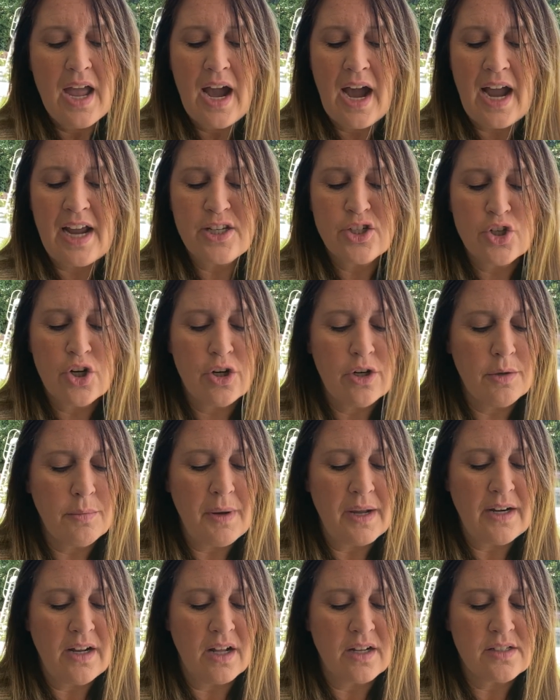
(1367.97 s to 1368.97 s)
I turned
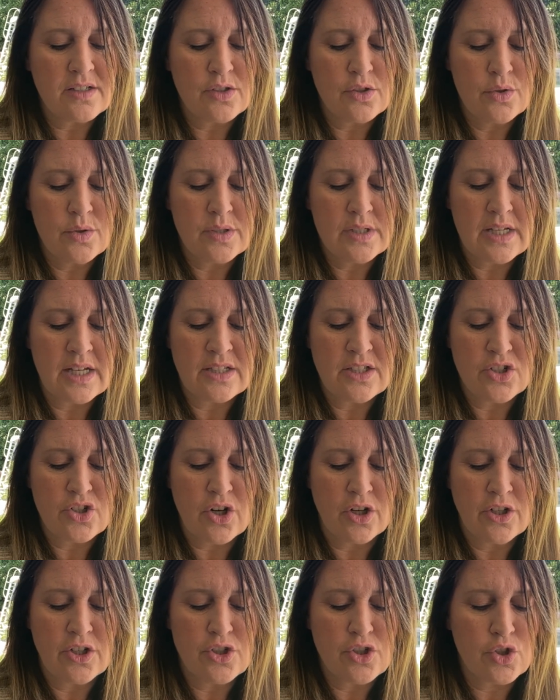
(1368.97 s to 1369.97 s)
my dogs loose and
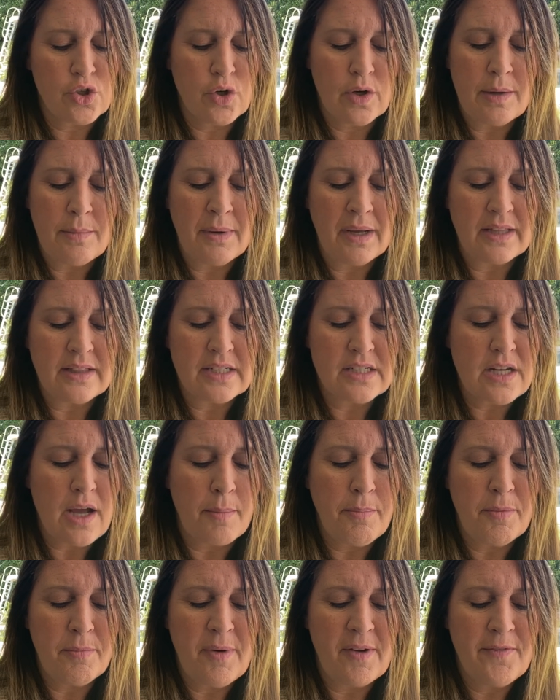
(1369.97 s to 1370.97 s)
started screaming at the
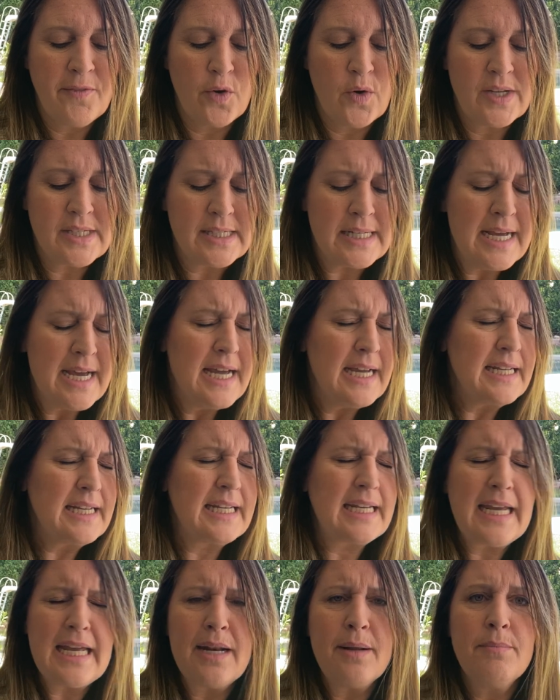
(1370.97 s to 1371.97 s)
top of my voice,
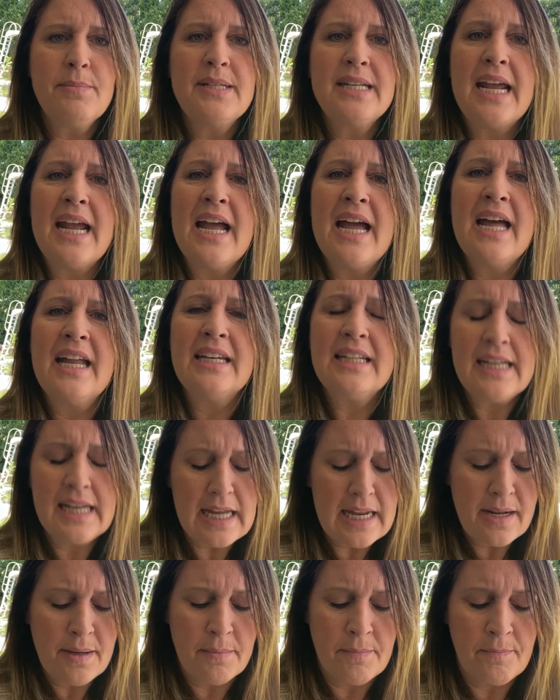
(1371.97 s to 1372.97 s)
"Get him, Dan,
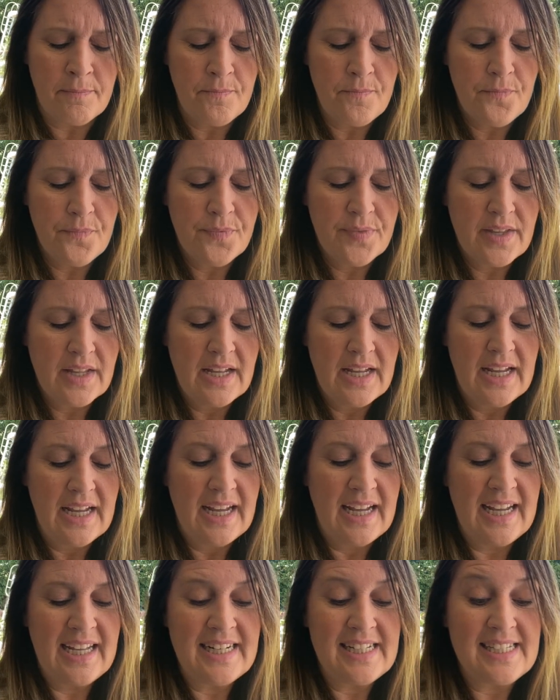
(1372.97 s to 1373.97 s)
get him!"
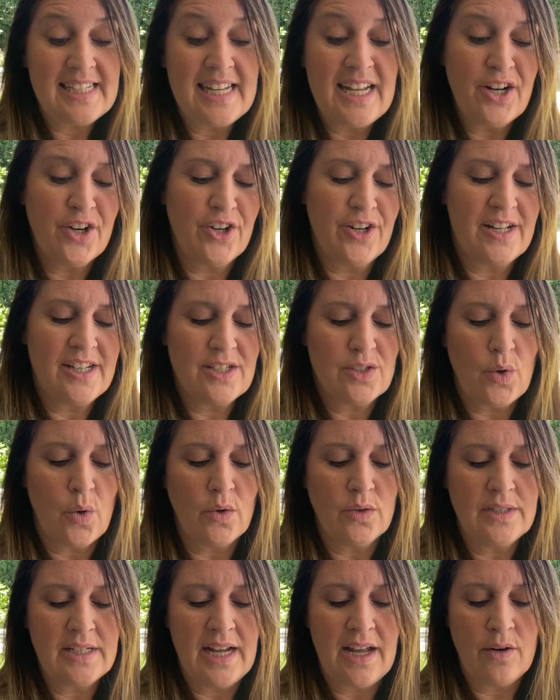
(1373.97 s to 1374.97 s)
In his eagerness,
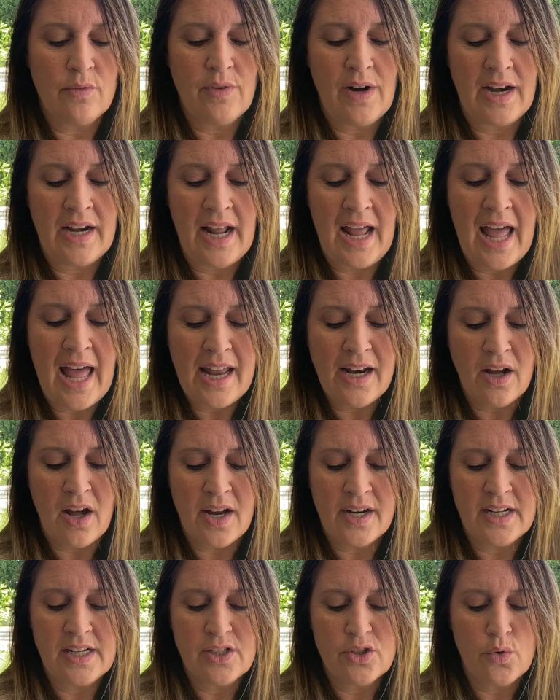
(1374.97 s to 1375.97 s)
old Dan ran
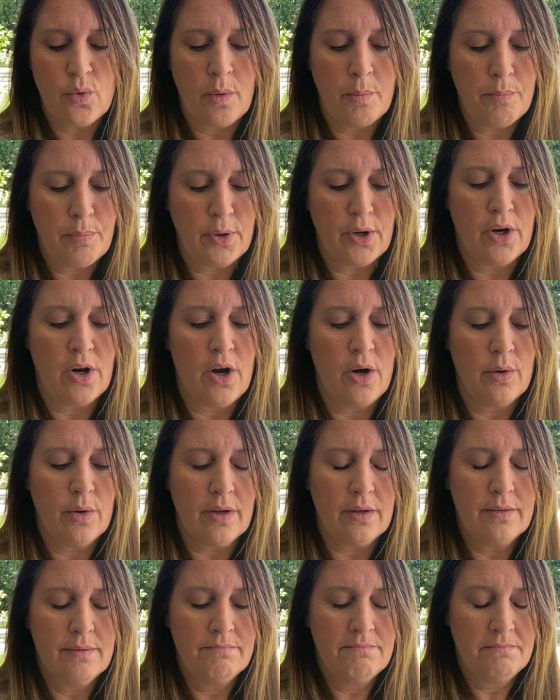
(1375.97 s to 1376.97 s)
head-on into a bur
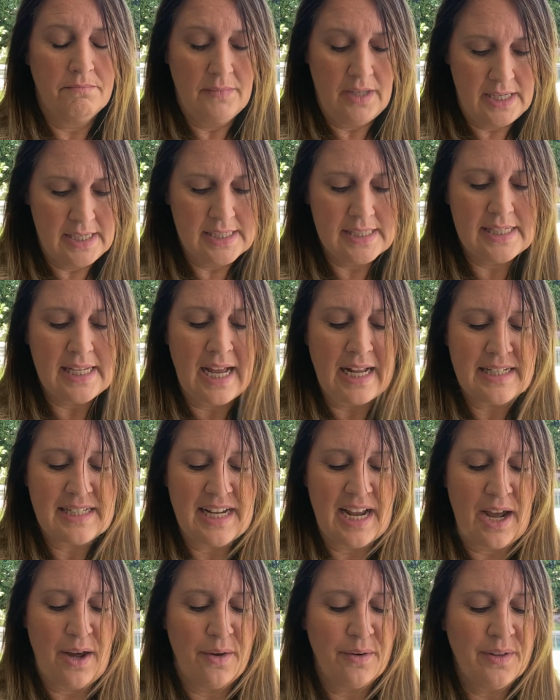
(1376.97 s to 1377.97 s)
oak. He sat
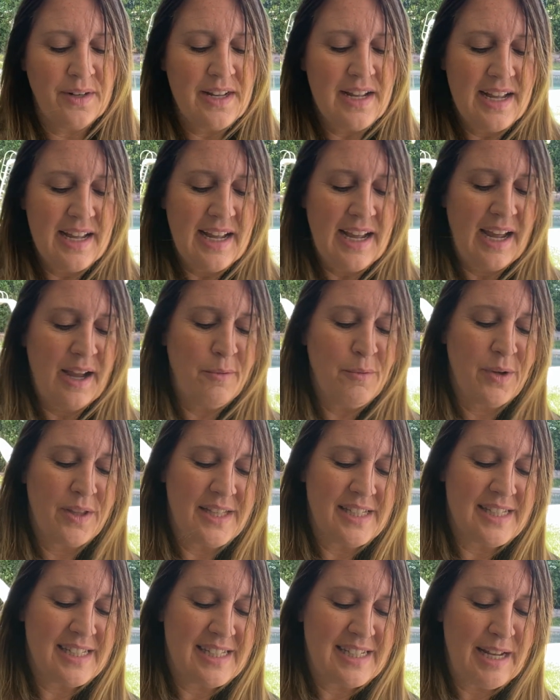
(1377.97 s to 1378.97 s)
down and with
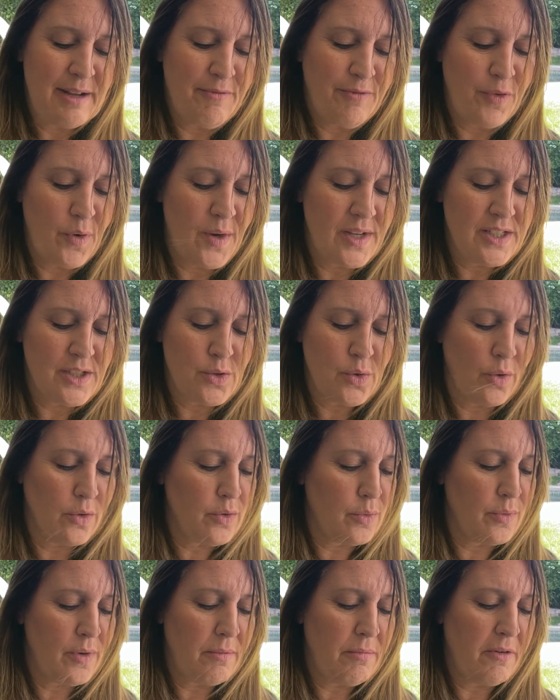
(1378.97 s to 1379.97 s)
his deep voice told
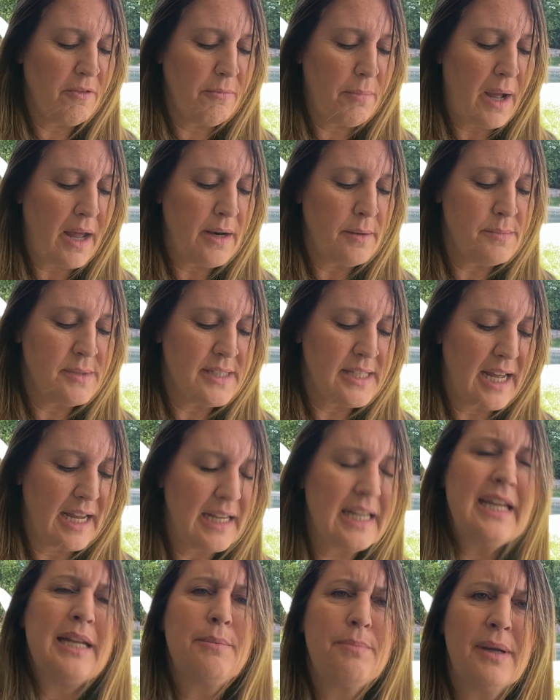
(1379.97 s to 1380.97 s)
the river bottoms that
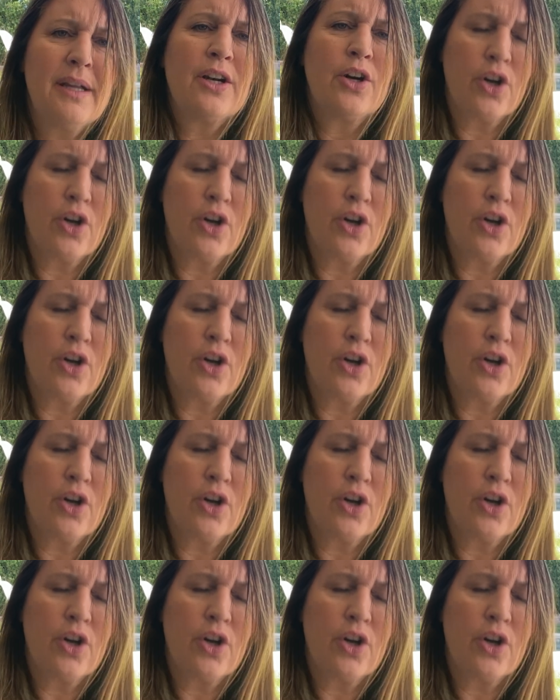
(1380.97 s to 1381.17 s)
he'd been